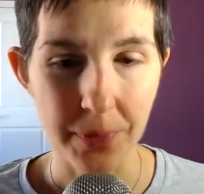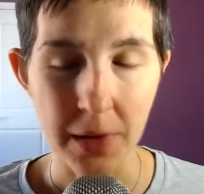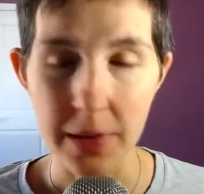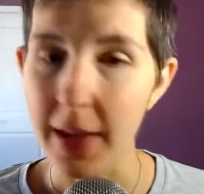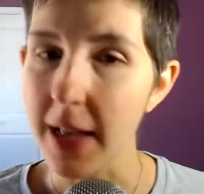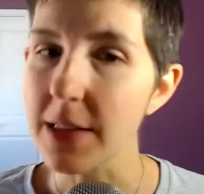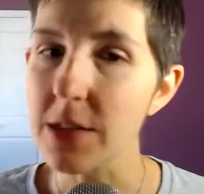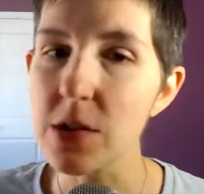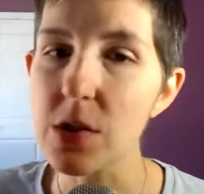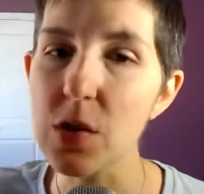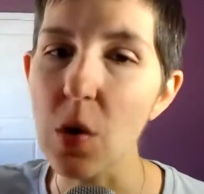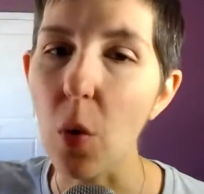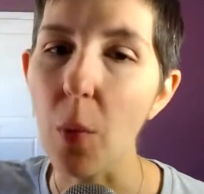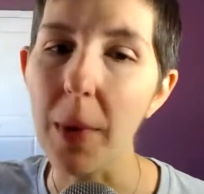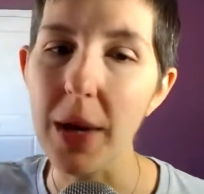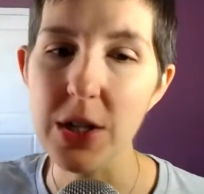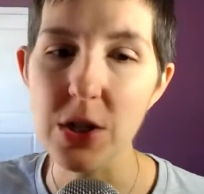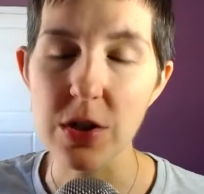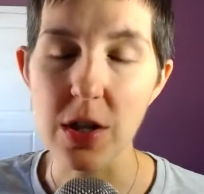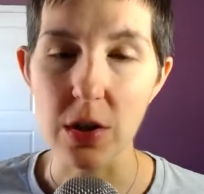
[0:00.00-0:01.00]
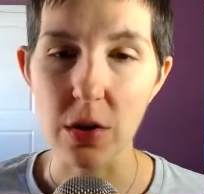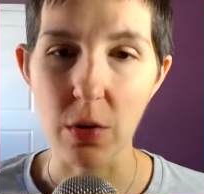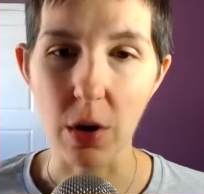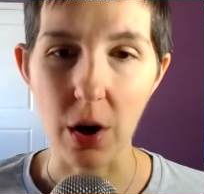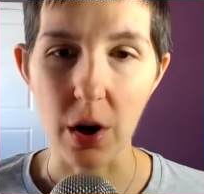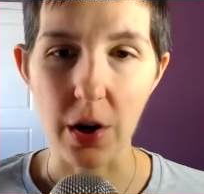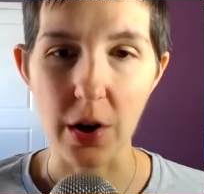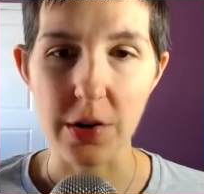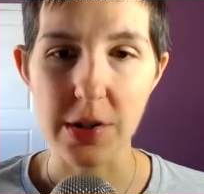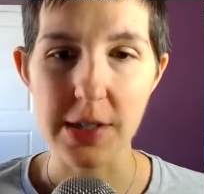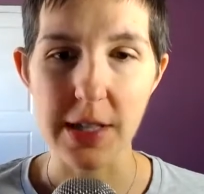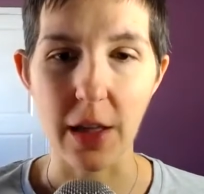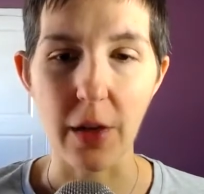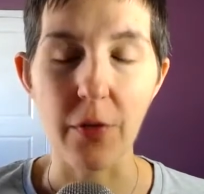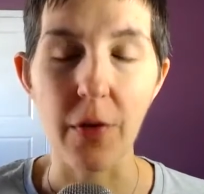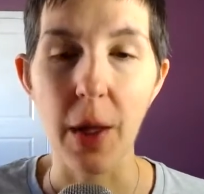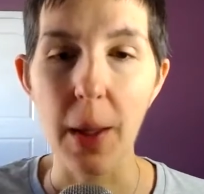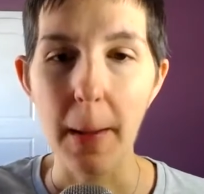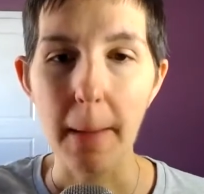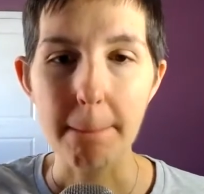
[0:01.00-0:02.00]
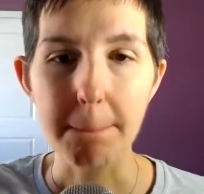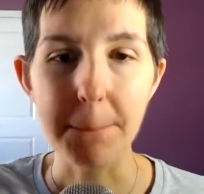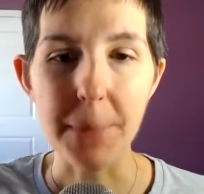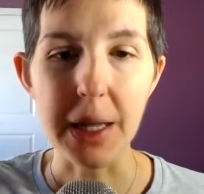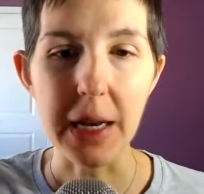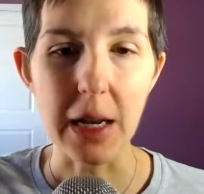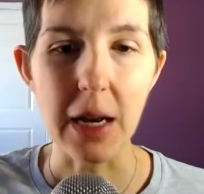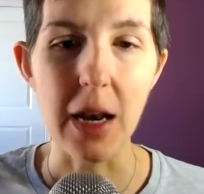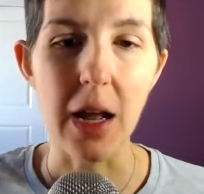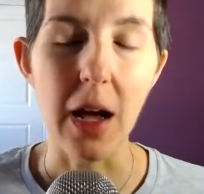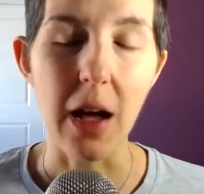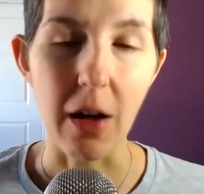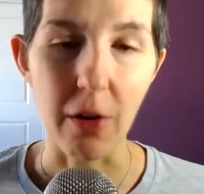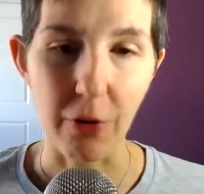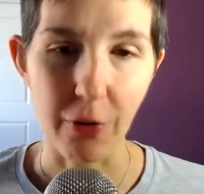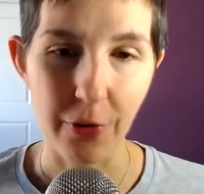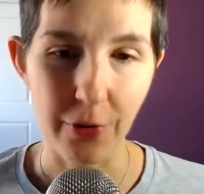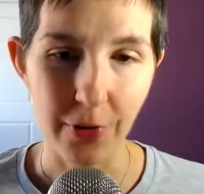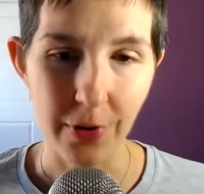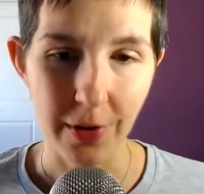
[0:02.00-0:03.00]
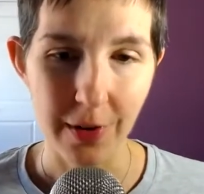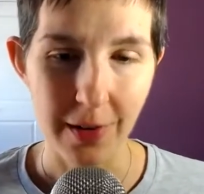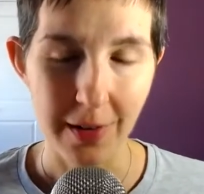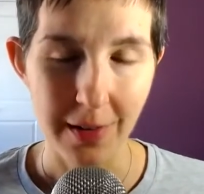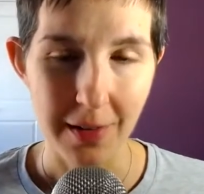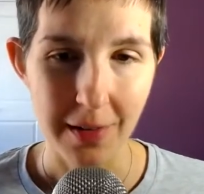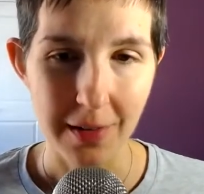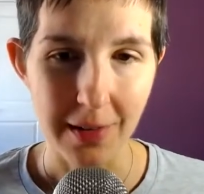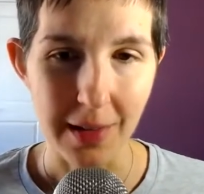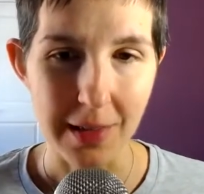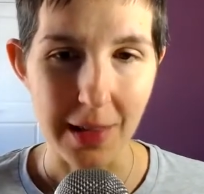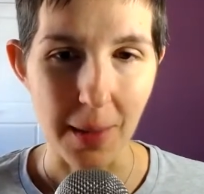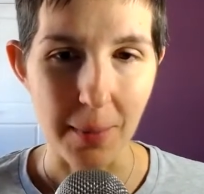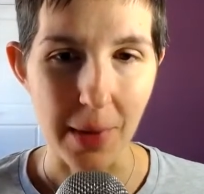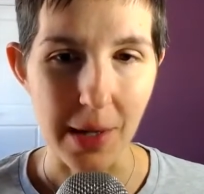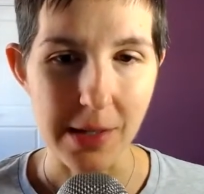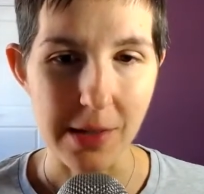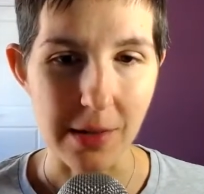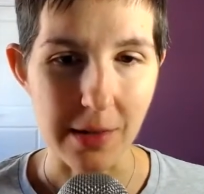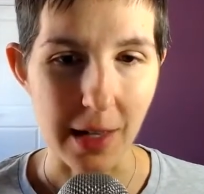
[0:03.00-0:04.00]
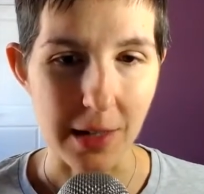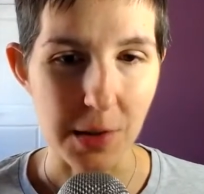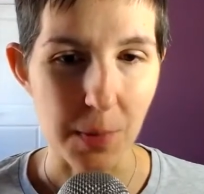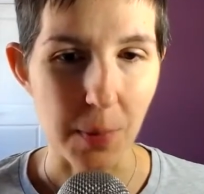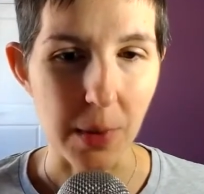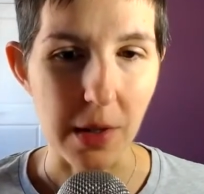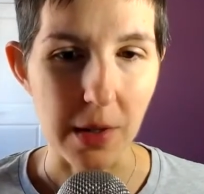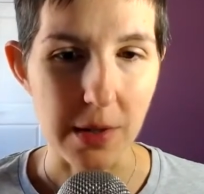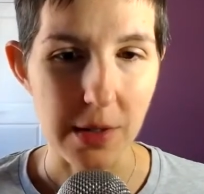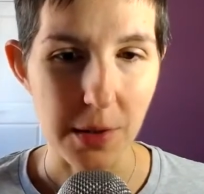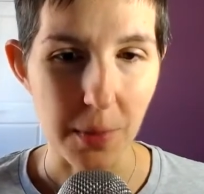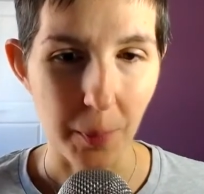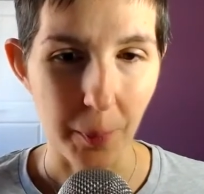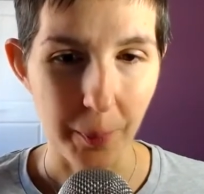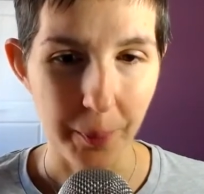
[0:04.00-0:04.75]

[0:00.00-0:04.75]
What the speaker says: Not so much that you hurt yourself, but enough that that muscle gets built.